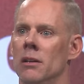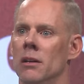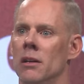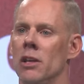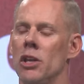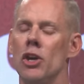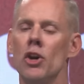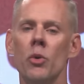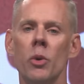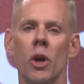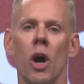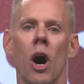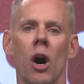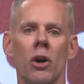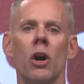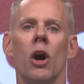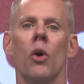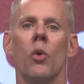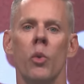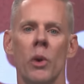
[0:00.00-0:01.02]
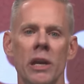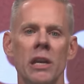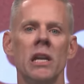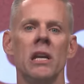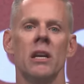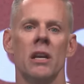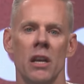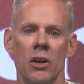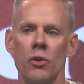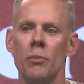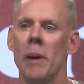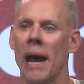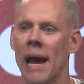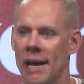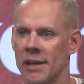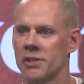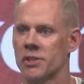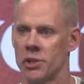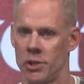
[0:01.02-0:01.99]
you would all go, We need a new
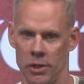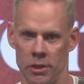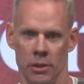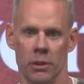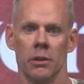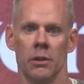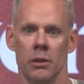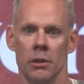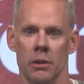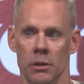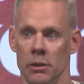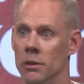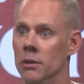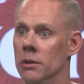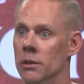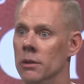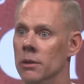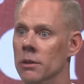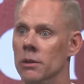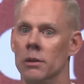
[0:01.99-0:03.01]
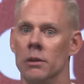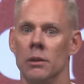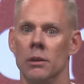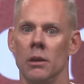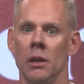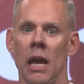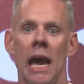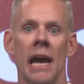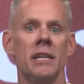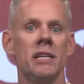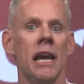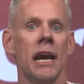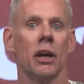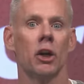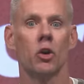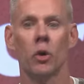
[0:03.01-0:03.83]
pastor. And yet